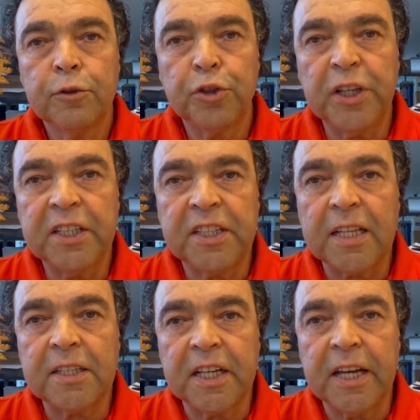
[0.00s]
Today,
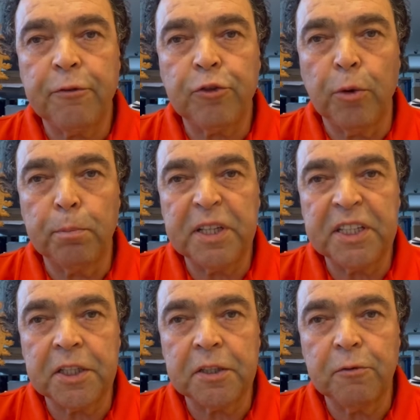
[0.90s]
DATRI have
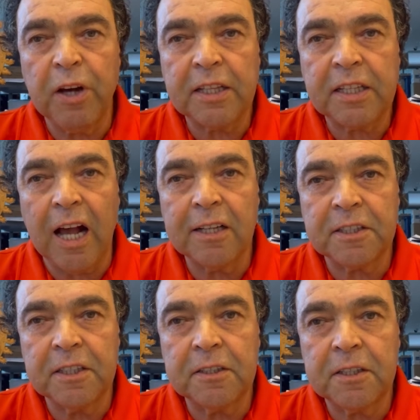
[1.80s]
completed
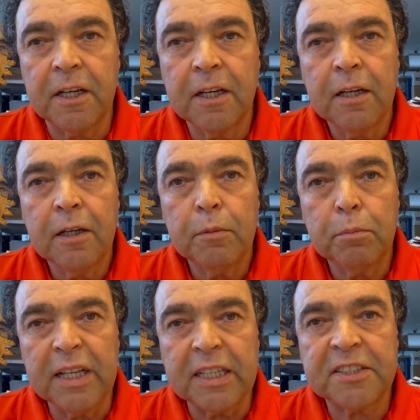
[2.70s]
1,000
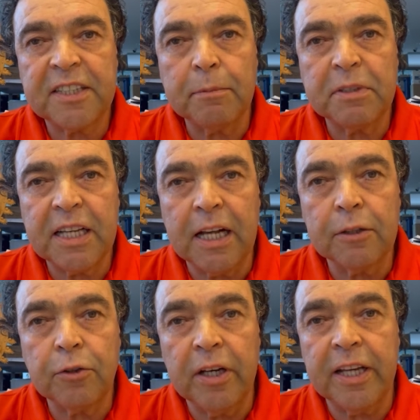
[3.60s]
blood stem
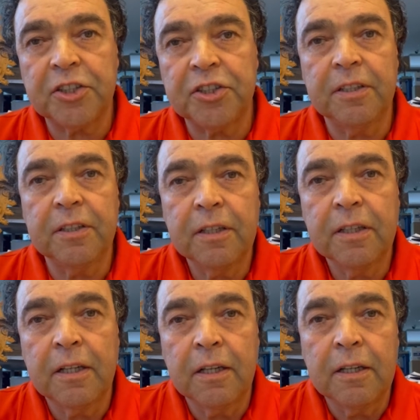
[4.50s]
cell collection.
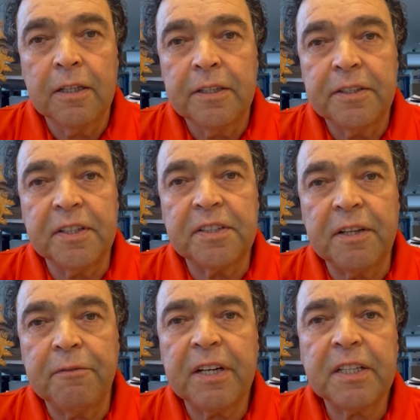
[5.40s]
This
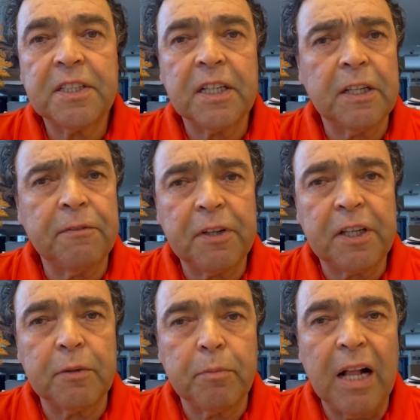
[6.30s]
is a very
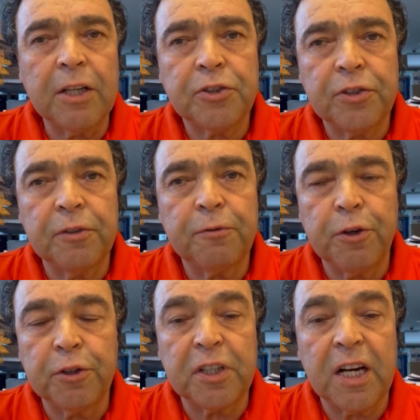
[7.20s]
significant milestone
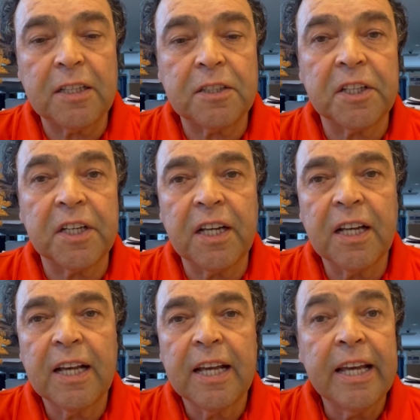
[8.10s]
for DATRI
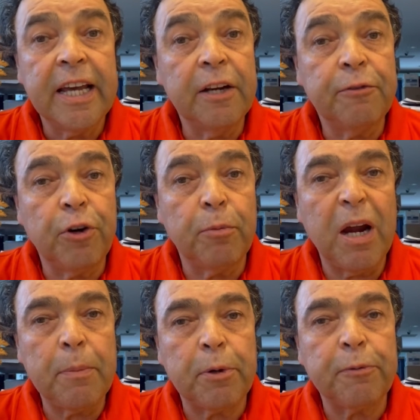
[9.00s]
and for
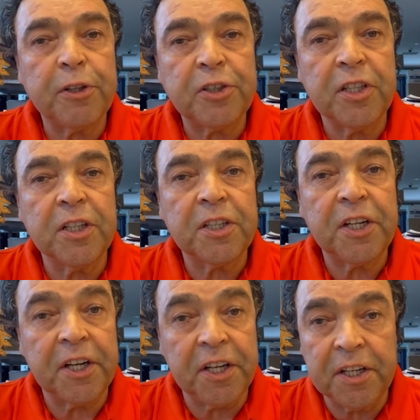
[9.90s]
my professional
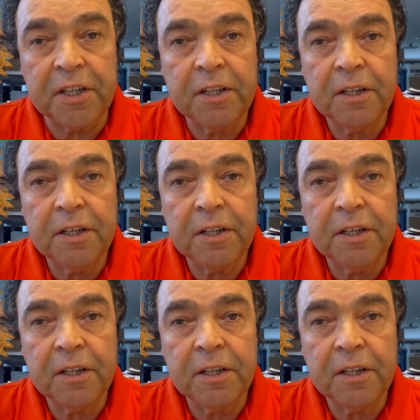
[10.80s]
career.